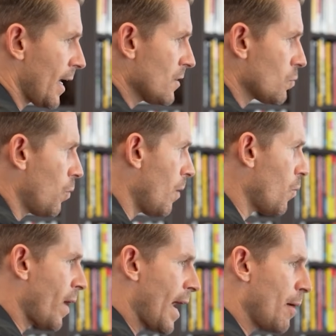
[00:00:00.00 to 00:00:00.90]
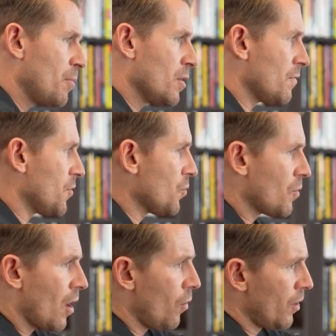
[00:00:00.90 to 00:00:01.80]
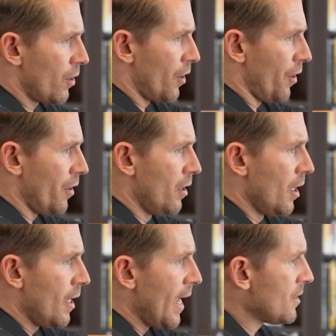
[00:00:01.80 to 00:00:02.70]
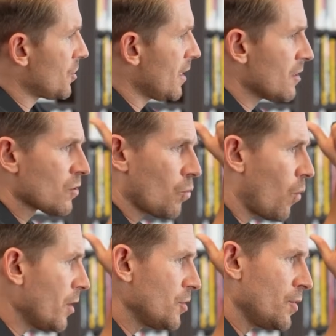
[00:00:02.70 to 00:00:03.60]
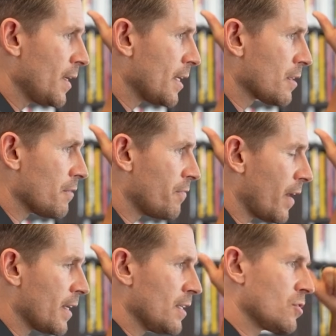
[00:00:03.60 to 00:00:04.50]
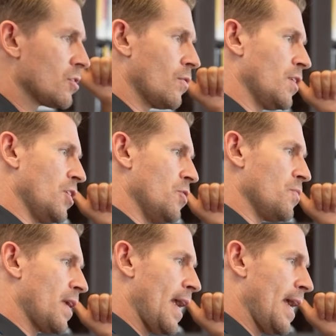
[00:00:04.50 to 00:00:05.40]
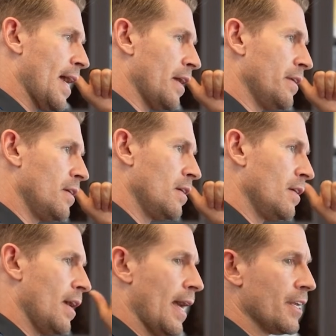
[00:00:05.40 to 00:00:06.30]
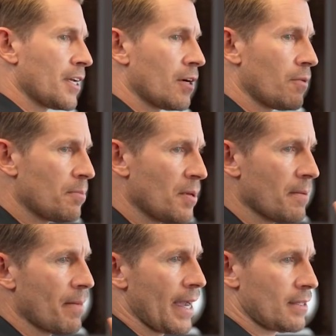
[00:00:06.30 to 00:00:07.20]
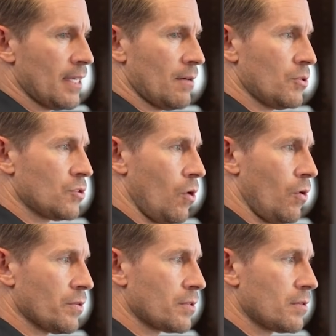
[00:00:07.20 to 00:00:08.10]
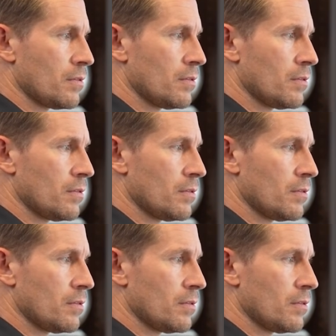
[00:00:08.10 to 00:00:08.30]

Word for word: I guess what will happen if you go to her and she doesn't want you to get the funding so that you can, and you're going to repeat back the end result.